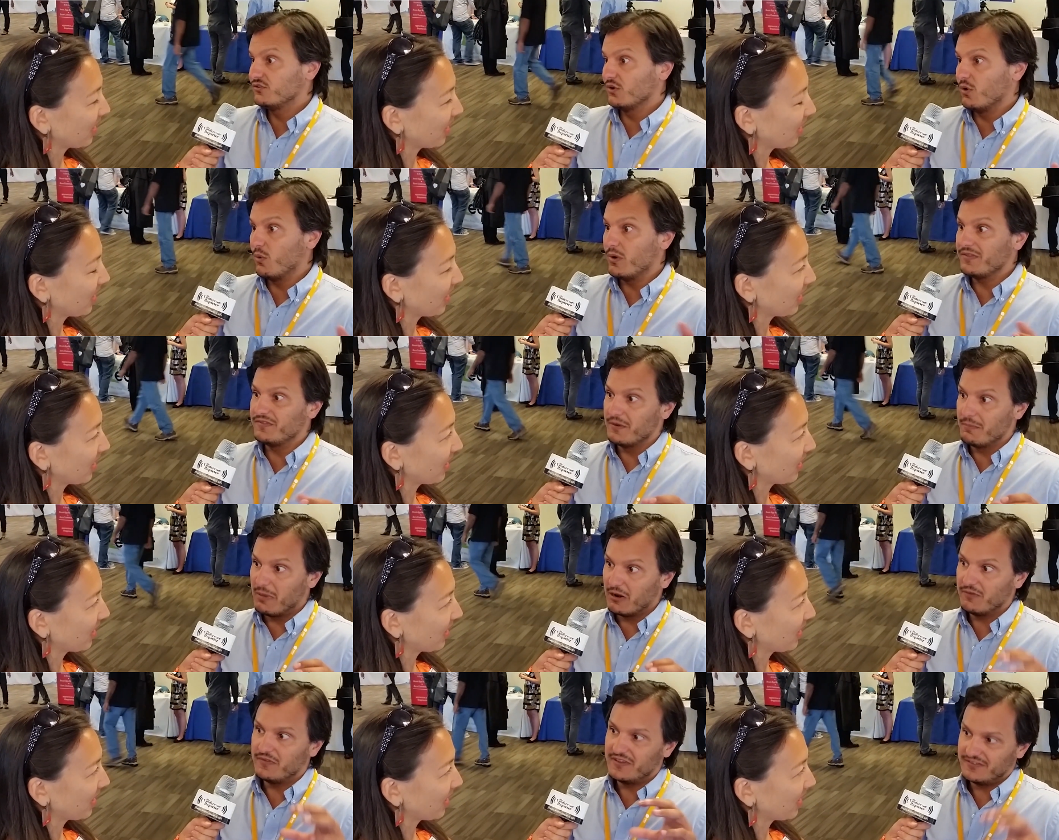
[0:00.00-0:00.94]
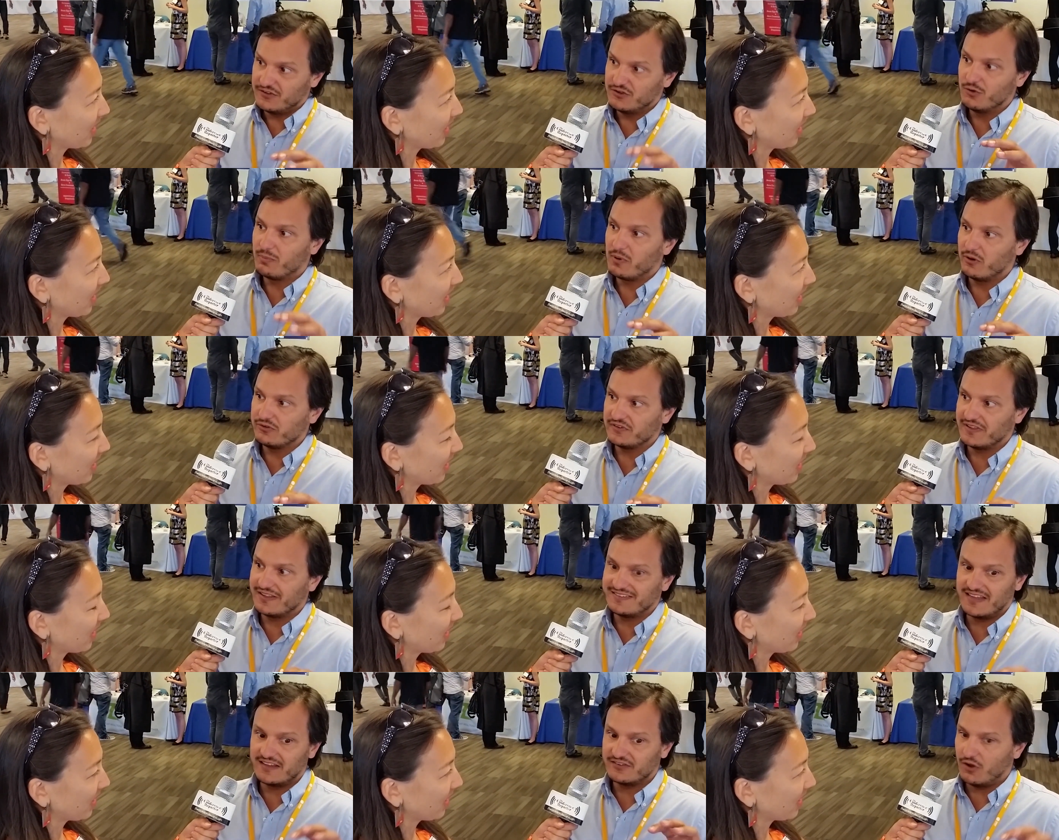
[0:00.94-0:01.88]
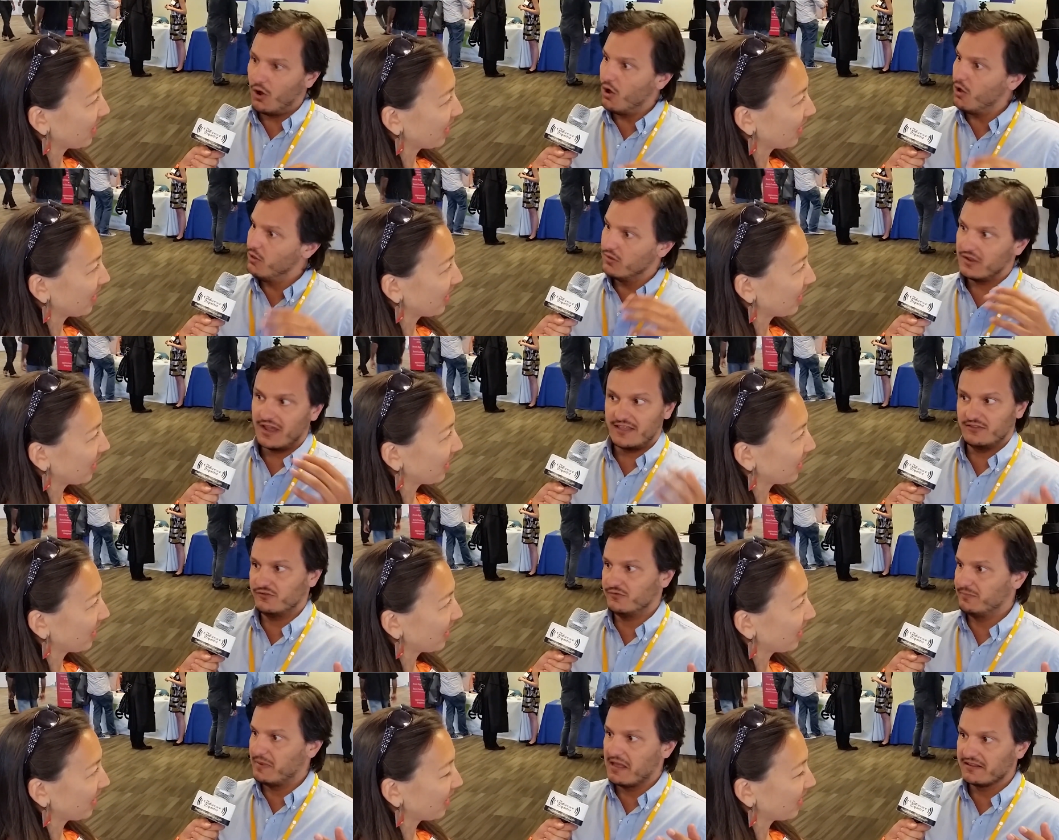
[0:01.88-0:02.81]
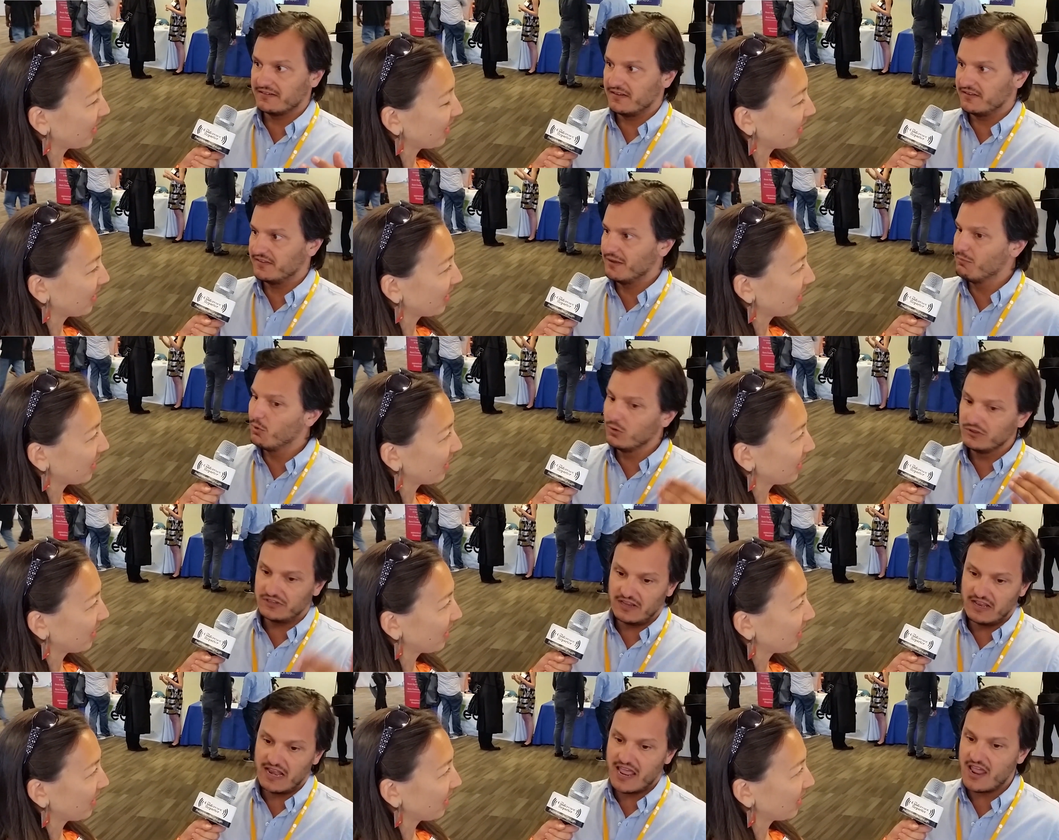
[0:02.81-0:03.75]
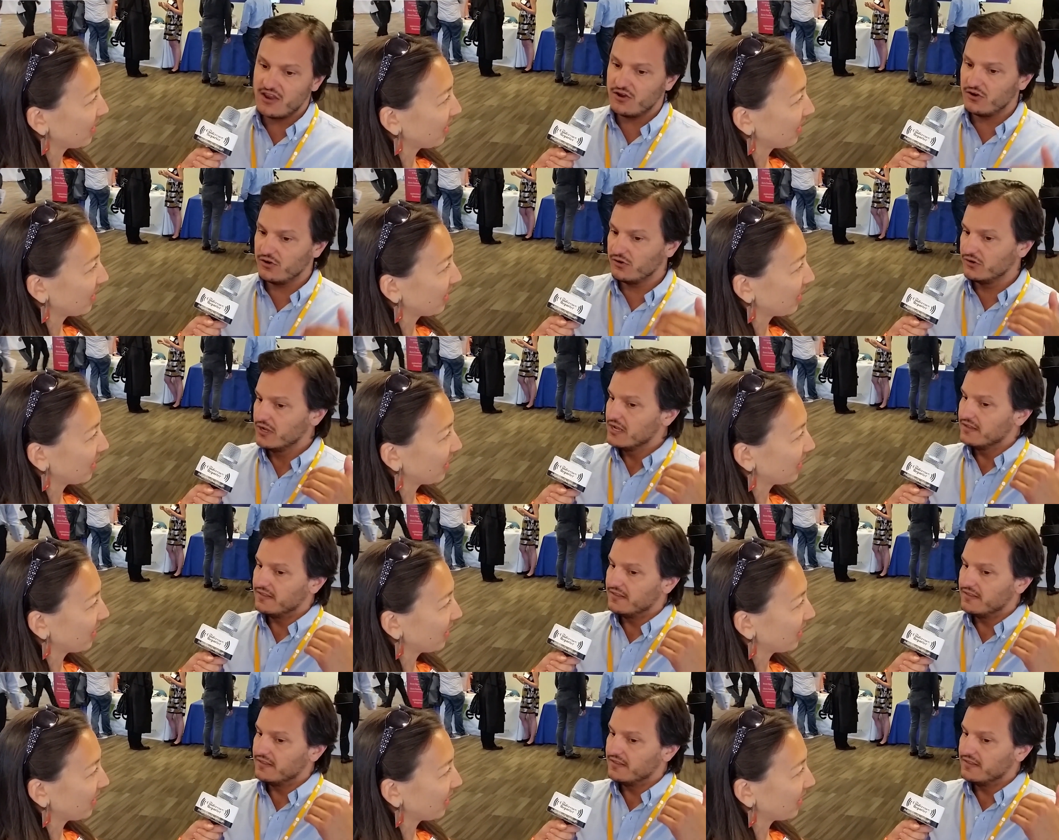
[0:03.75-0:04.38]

Speaker 1: So we developed this new process that takes all kind of plastic, the multi-layer,